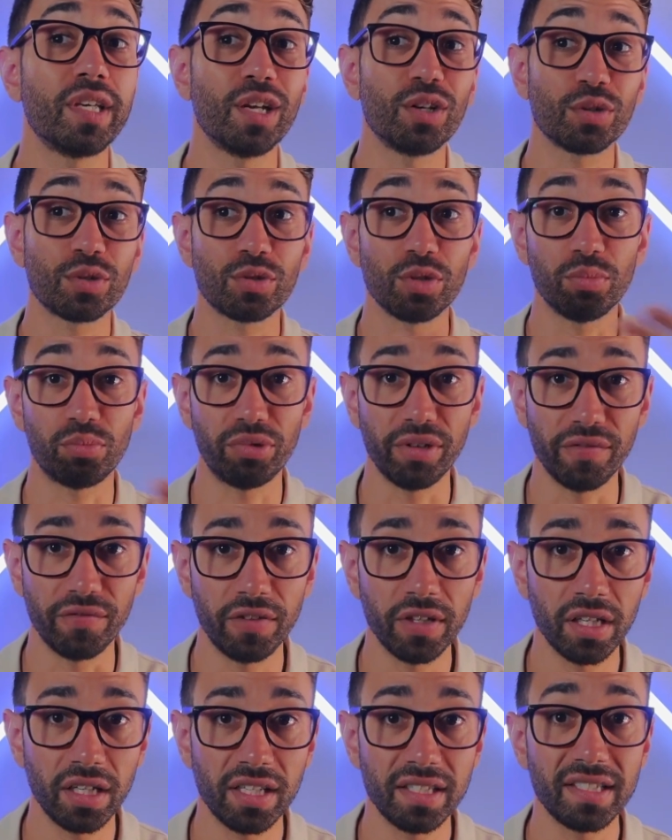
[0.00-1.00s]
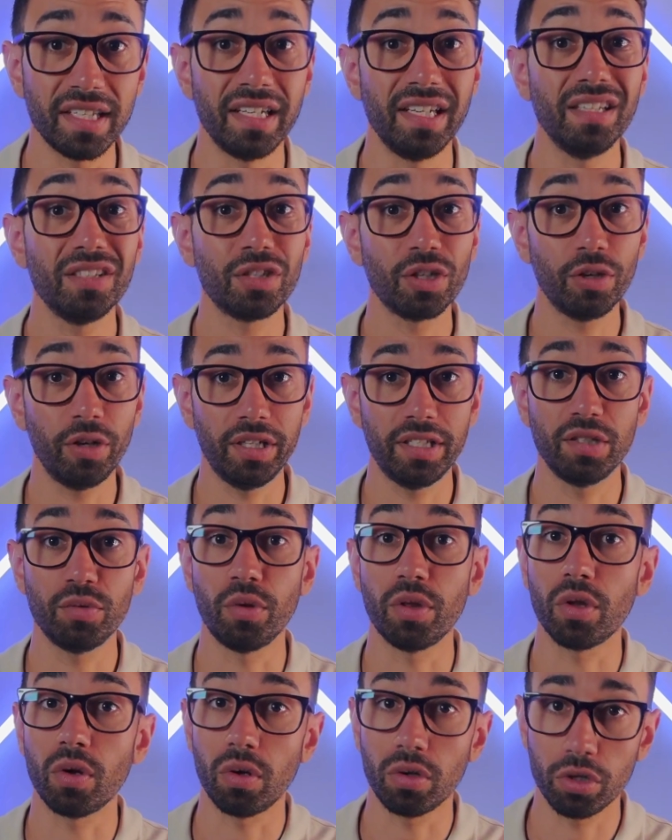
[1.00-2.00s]
also pre-fill it and integrate it
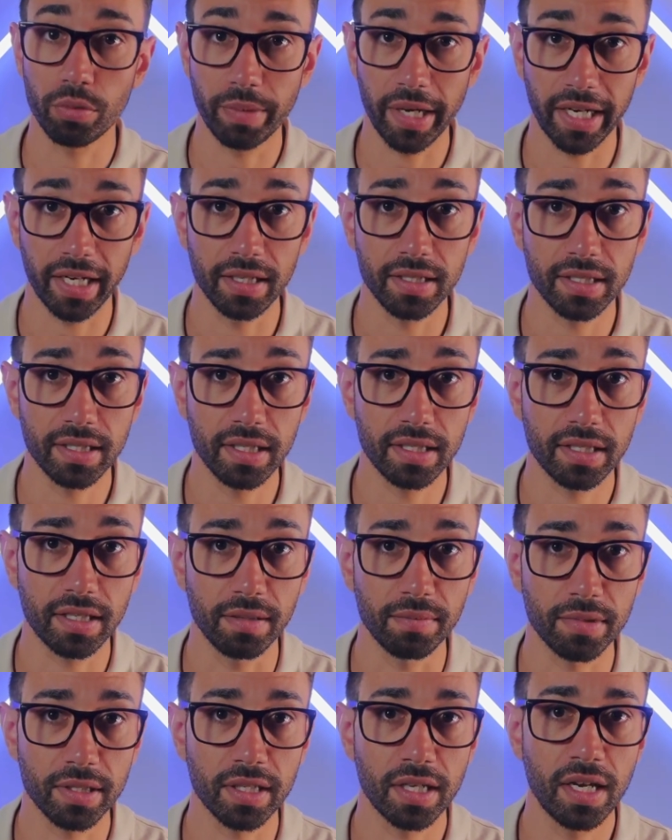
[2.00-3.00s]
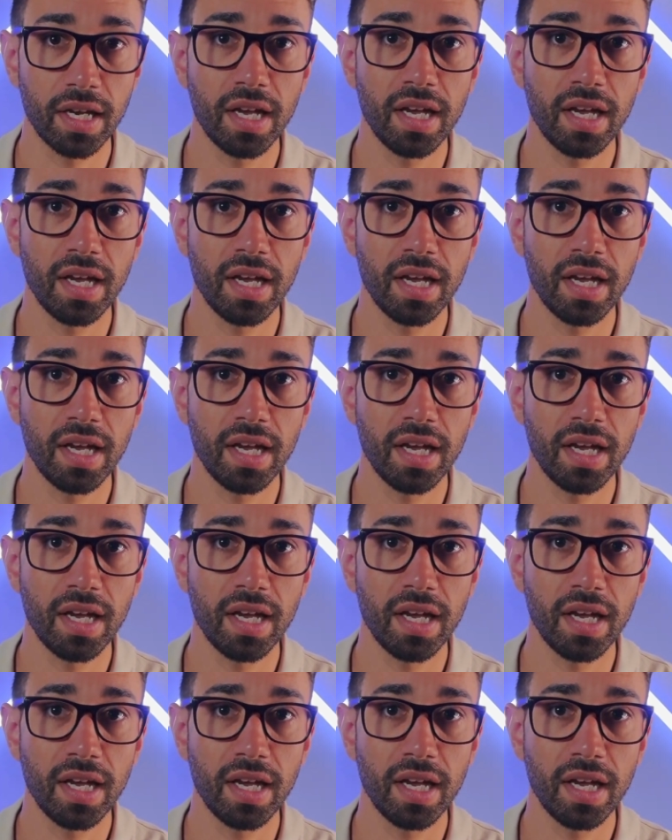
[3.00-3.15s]
with all your backend systems.